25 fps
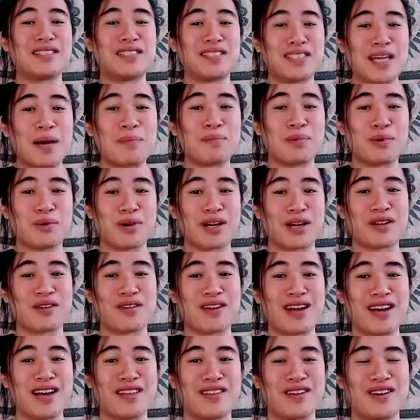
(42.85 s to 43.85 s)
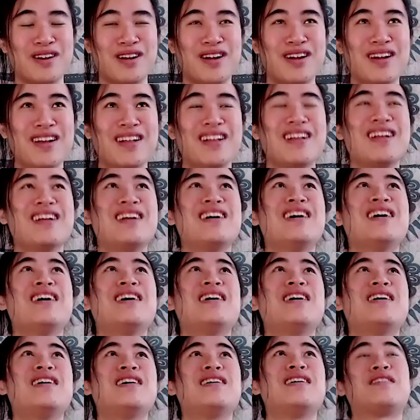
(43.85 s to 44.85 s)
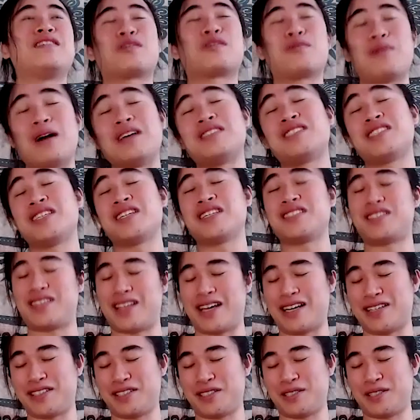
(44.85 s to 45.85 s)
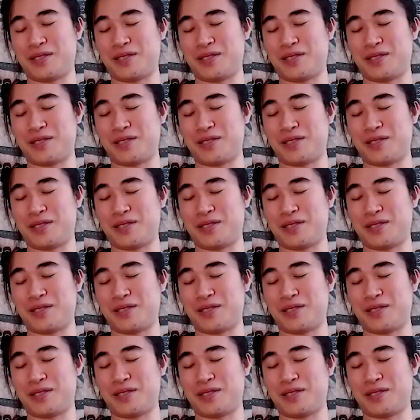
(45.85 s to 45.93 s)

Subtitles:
some point or other. The question is this: